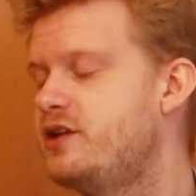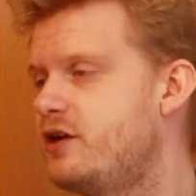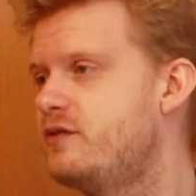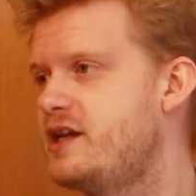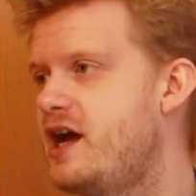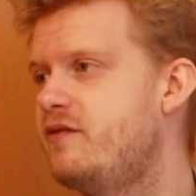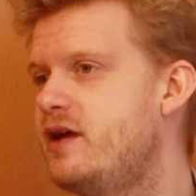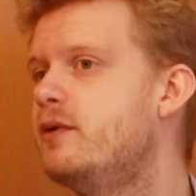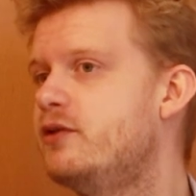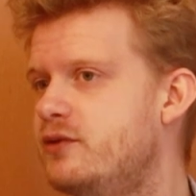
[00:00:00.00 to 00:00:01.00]
I think I already have
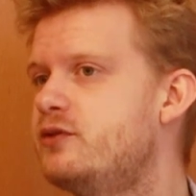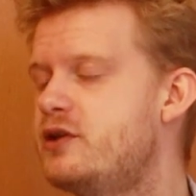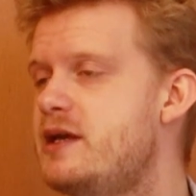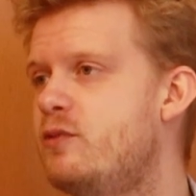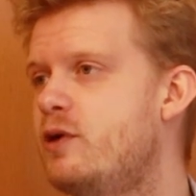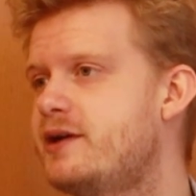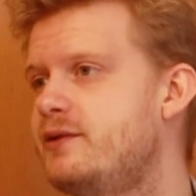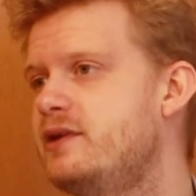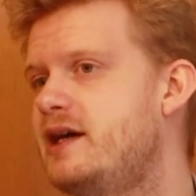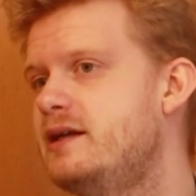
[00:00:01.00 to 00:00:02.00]
that, but to keep
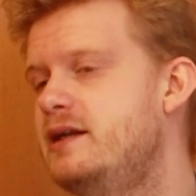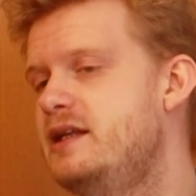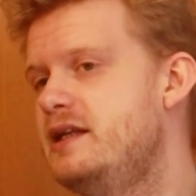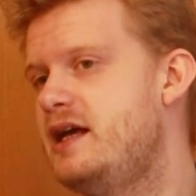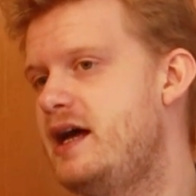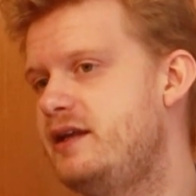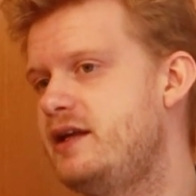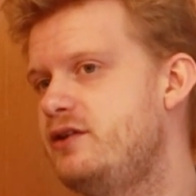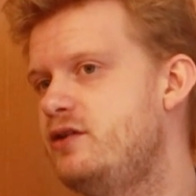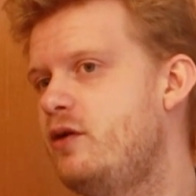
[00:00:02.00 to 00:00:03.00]
working on that.
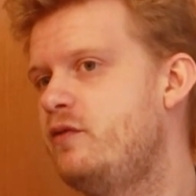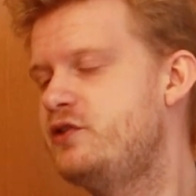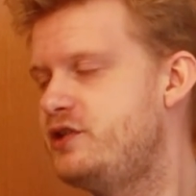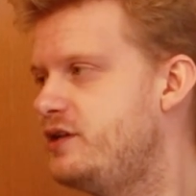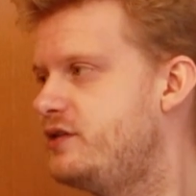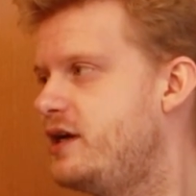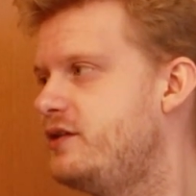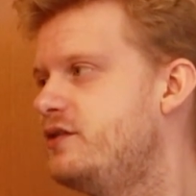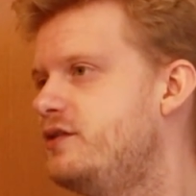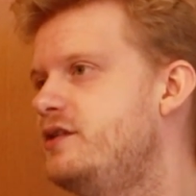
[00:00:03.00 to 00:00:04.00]
And then,
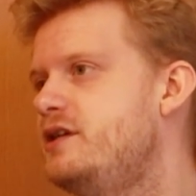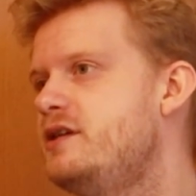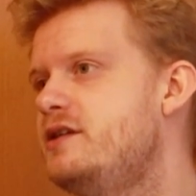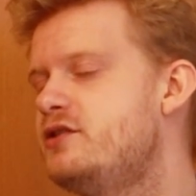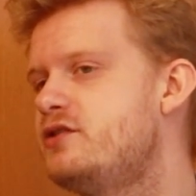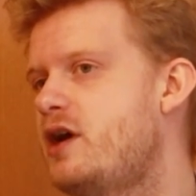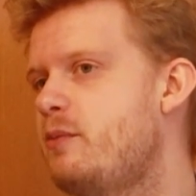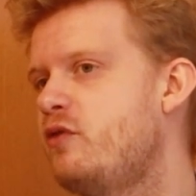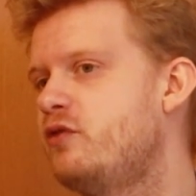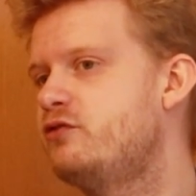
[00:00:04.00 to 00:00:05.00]
facilitate these
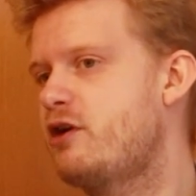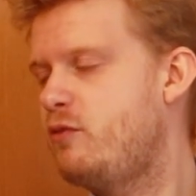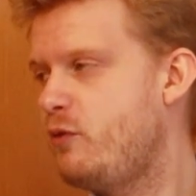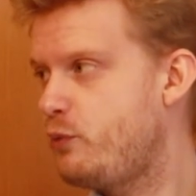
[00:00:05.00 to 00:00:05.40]
type of track